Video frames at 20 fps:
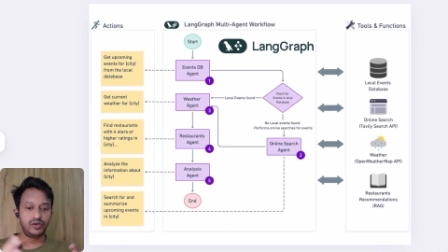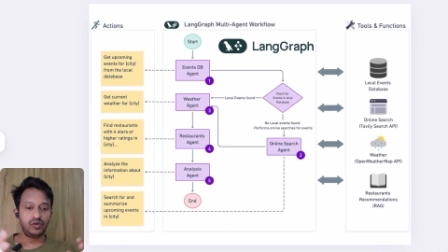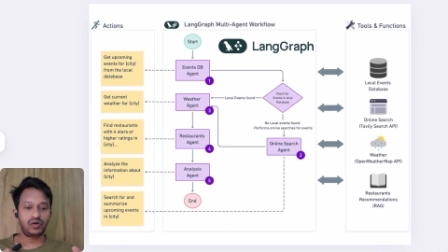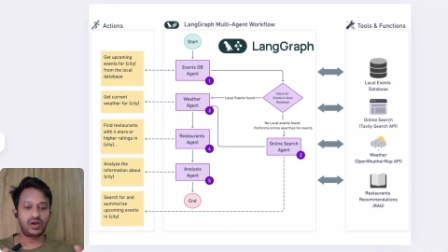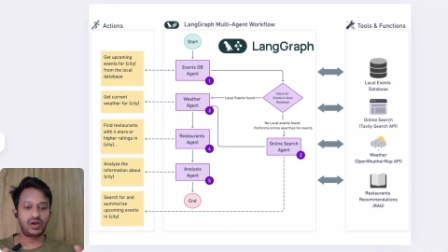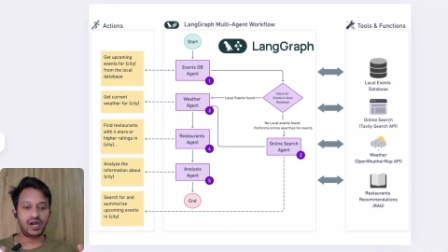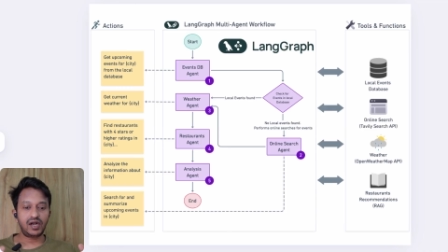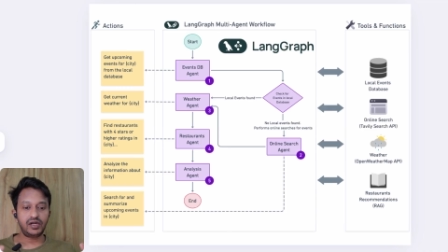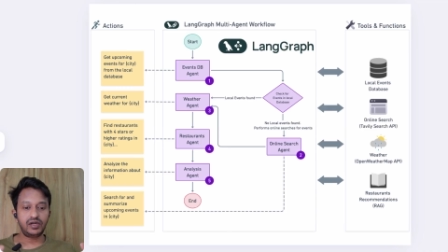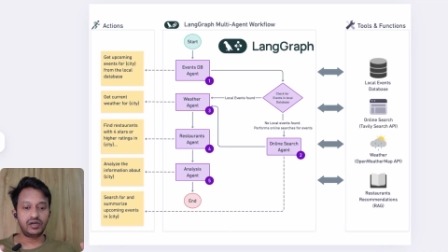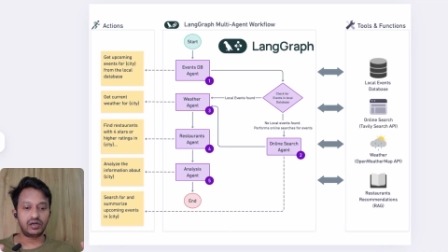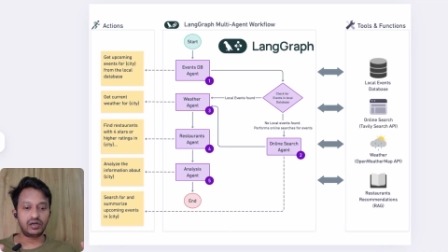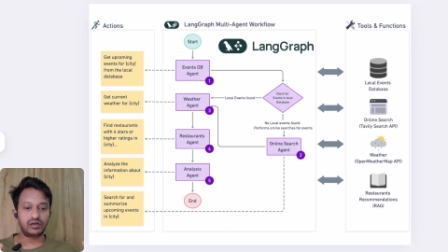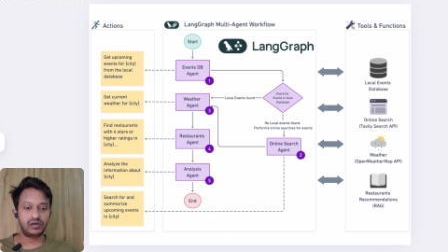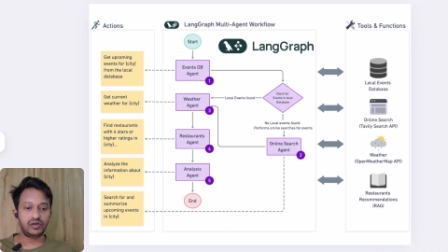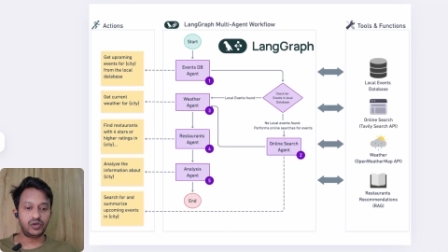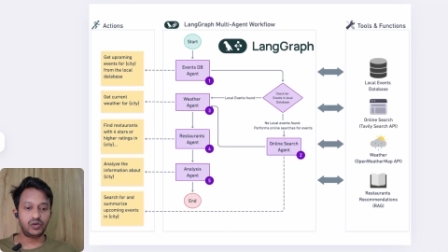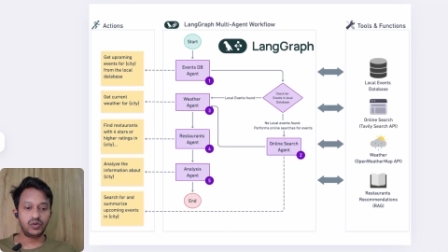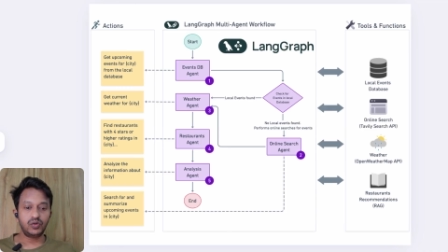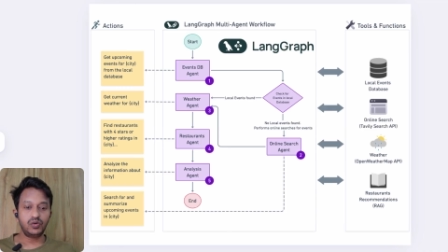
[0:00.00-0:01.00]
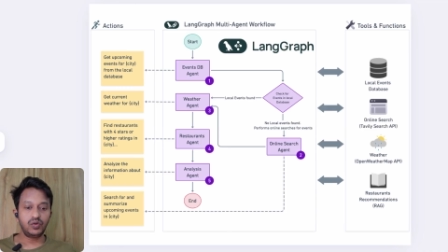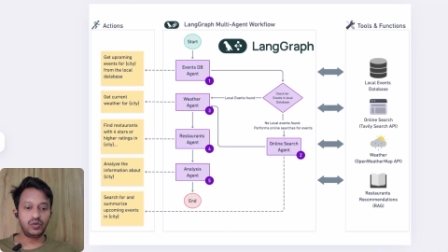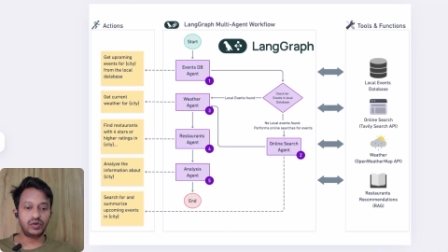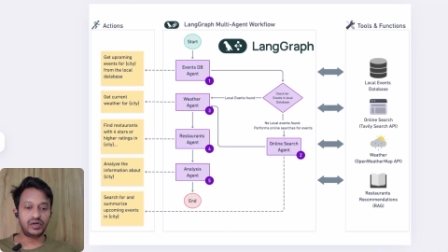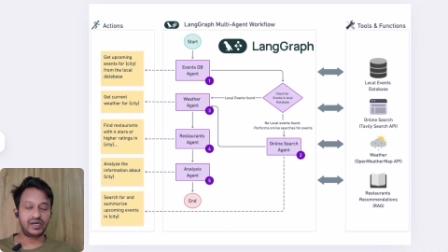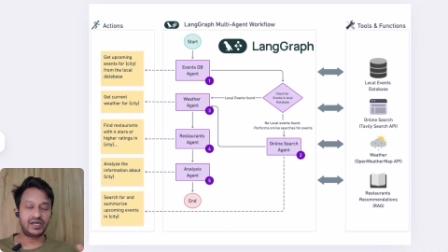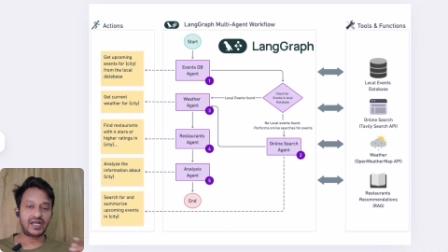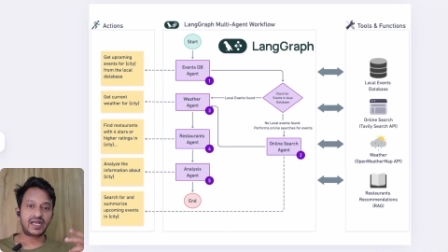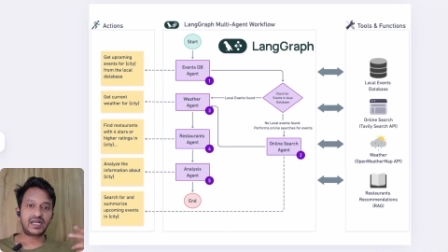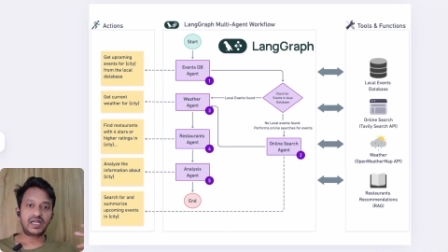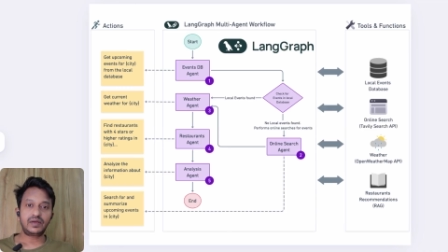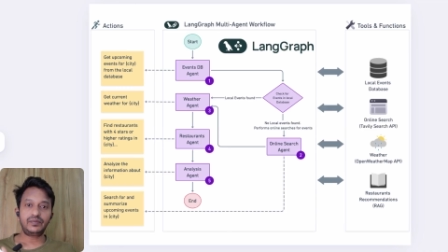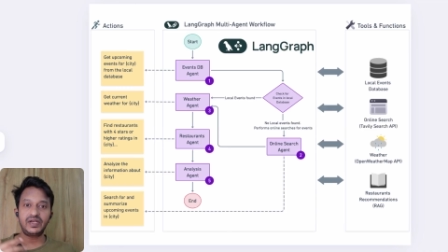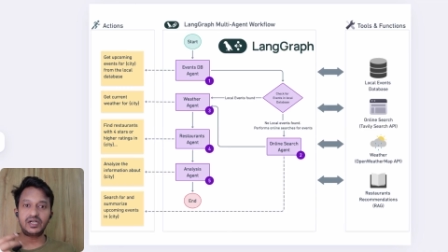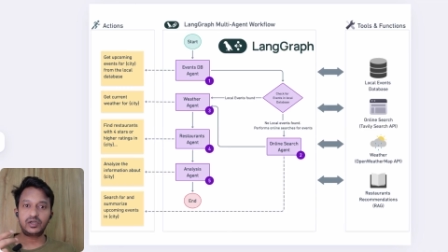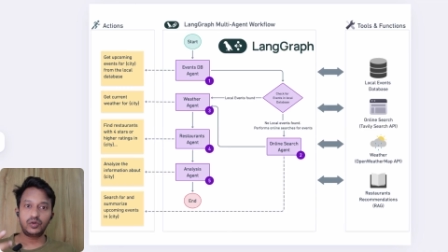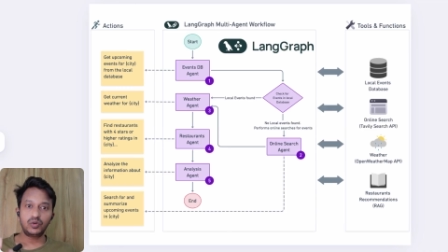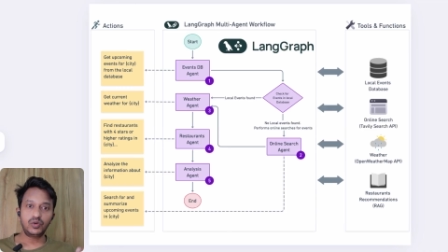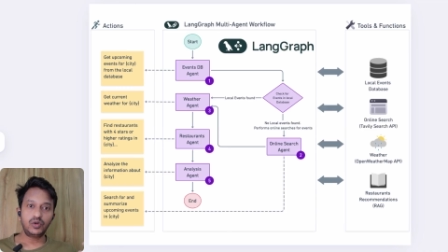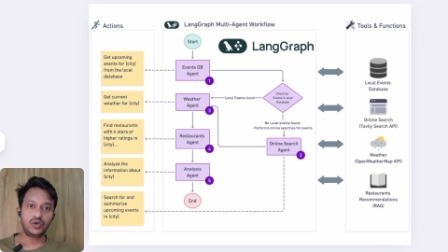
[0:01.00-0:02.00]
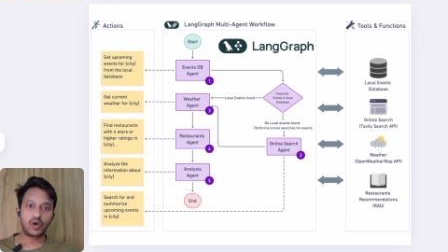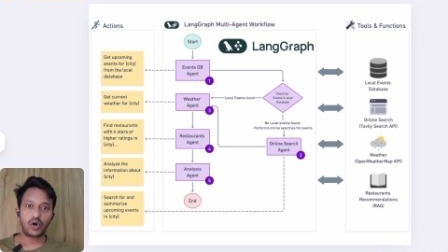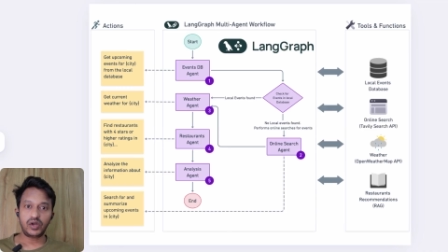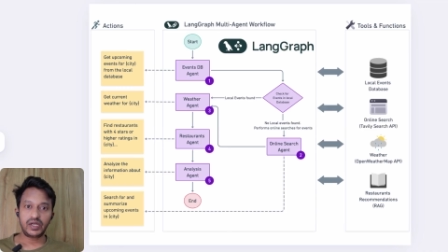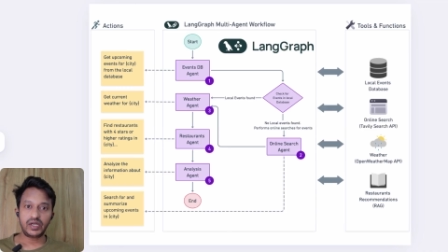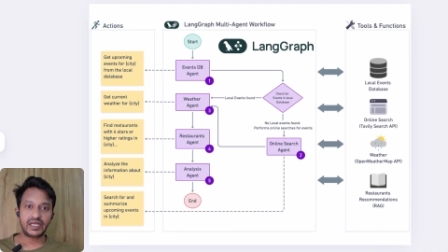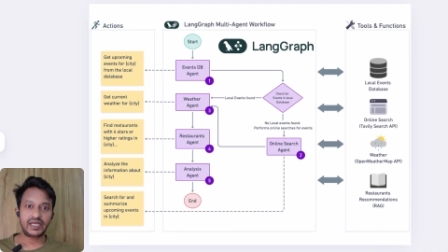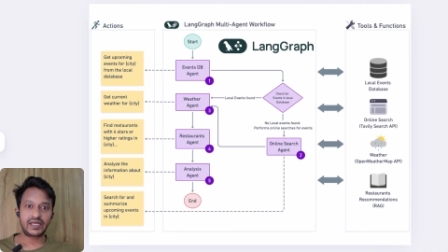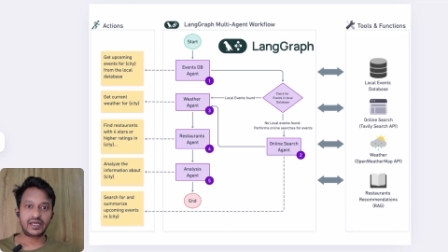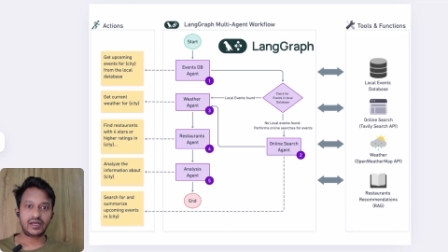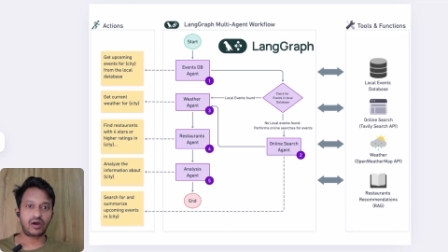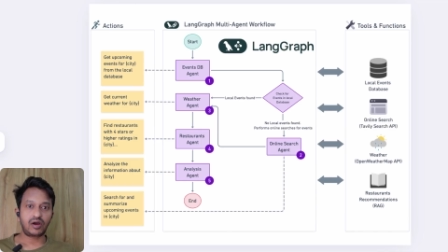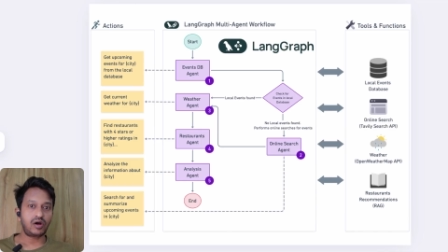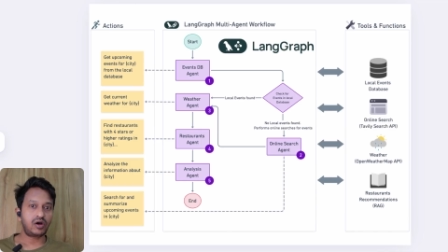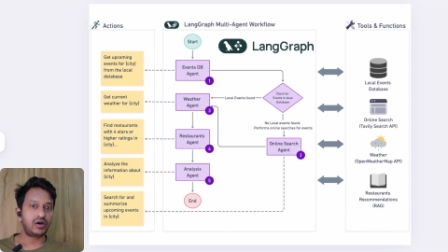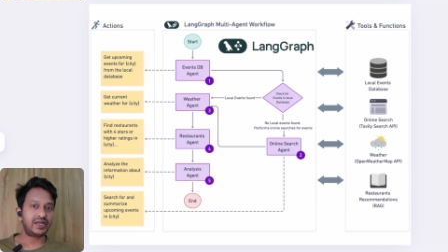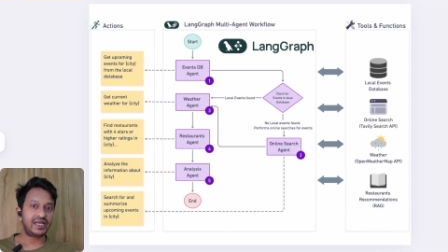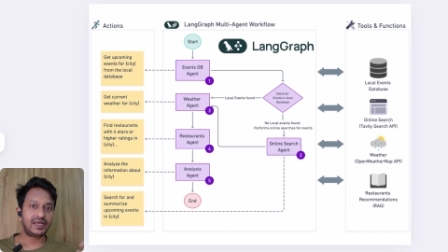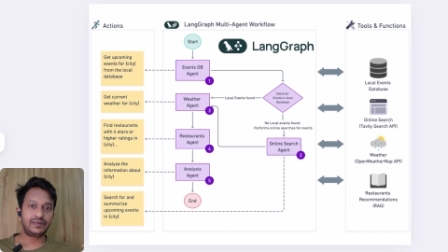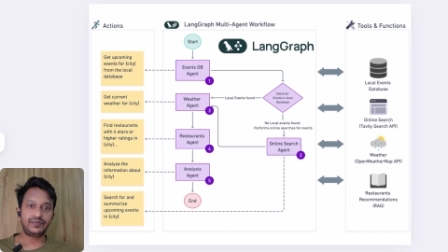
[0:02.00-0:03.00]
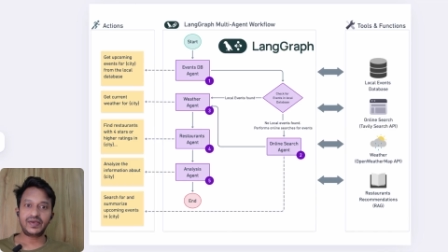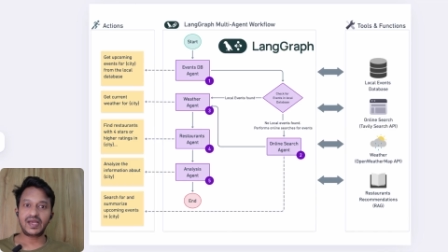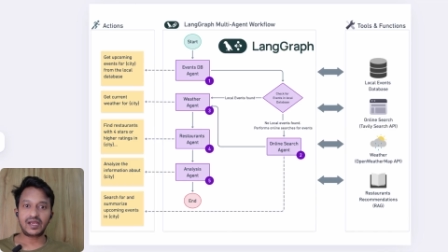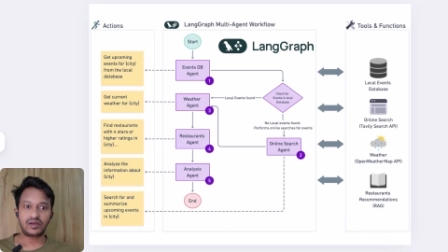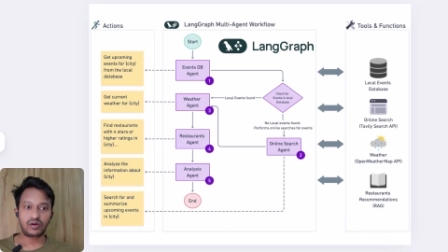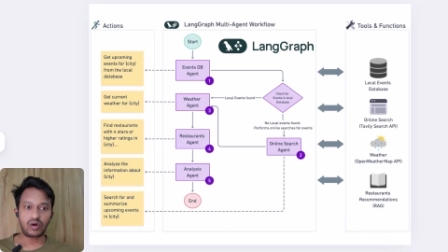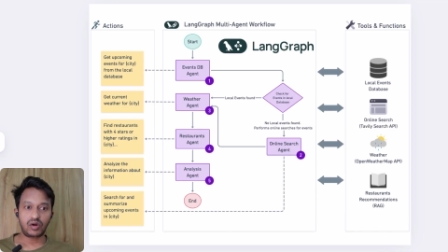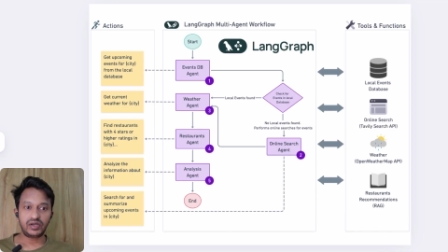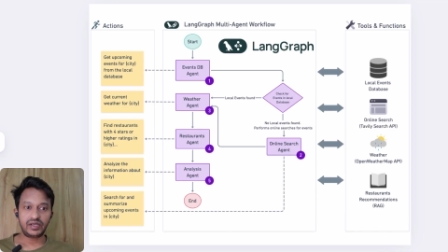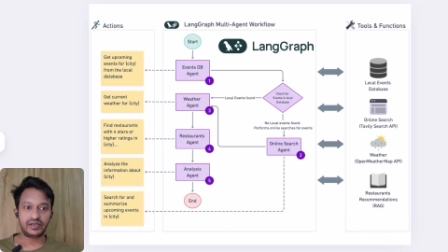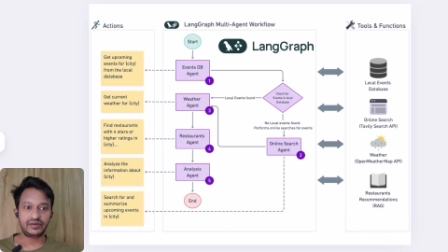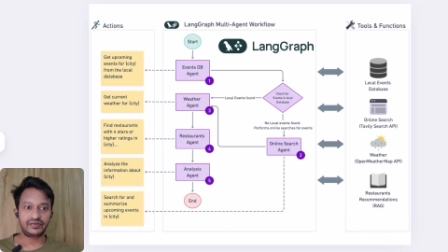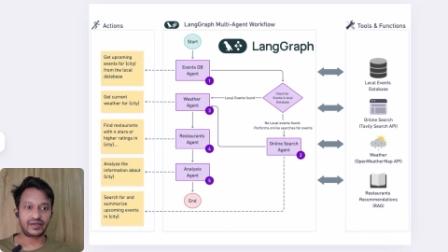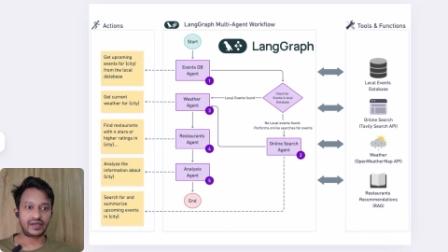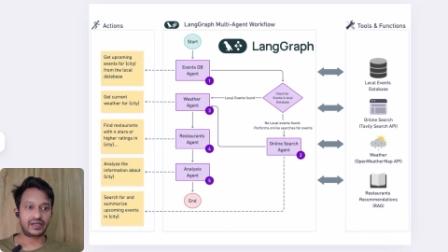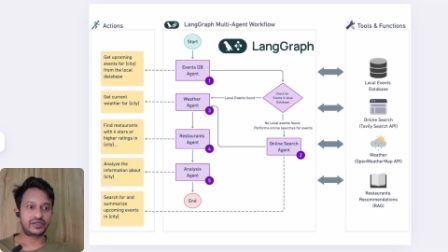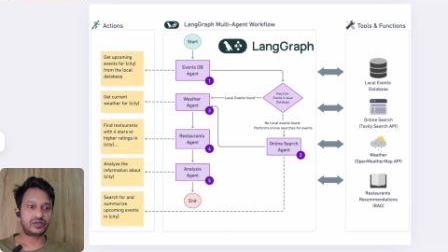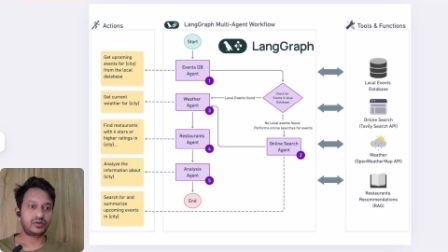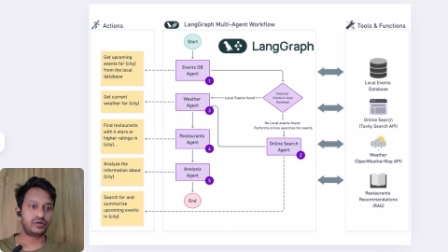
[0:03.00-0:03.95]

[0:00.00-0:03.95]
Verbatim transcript: You can't do dynamic tool calling or API calling there.